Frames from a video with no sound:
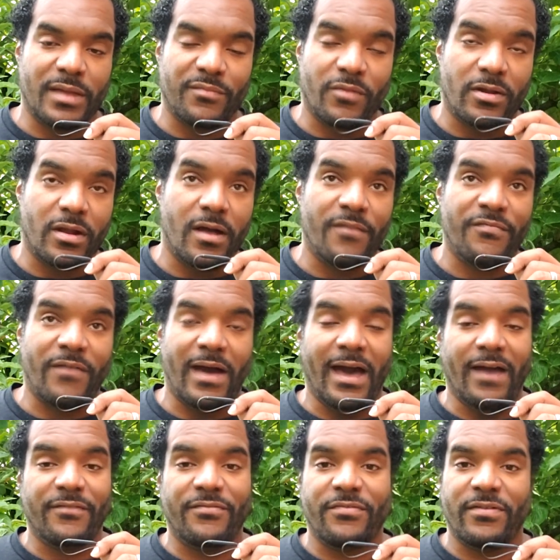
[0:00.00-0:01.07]
I'm running off
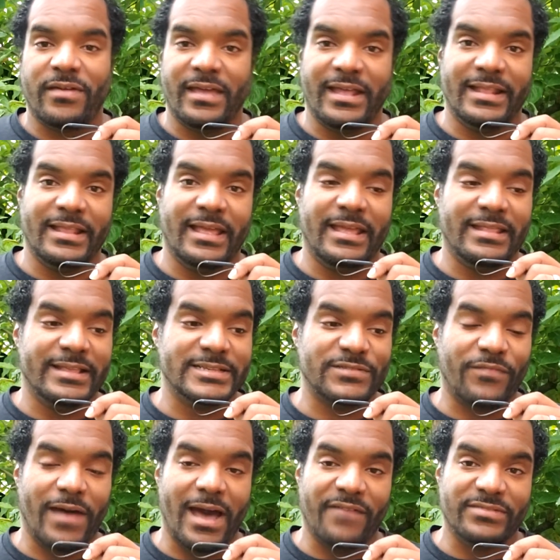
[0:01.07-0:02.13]
five, and, and this
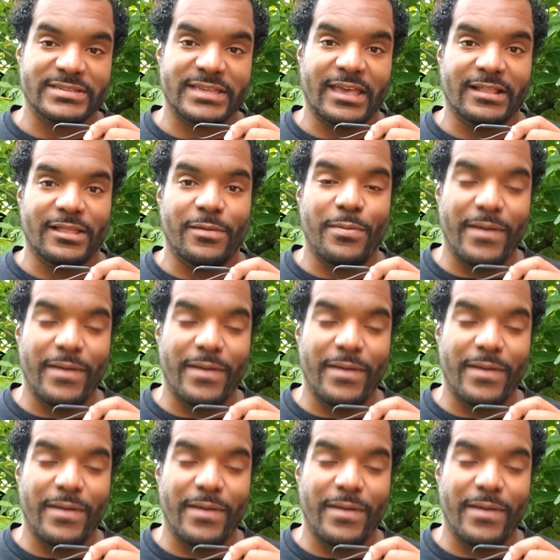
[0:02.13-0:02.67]
five is killing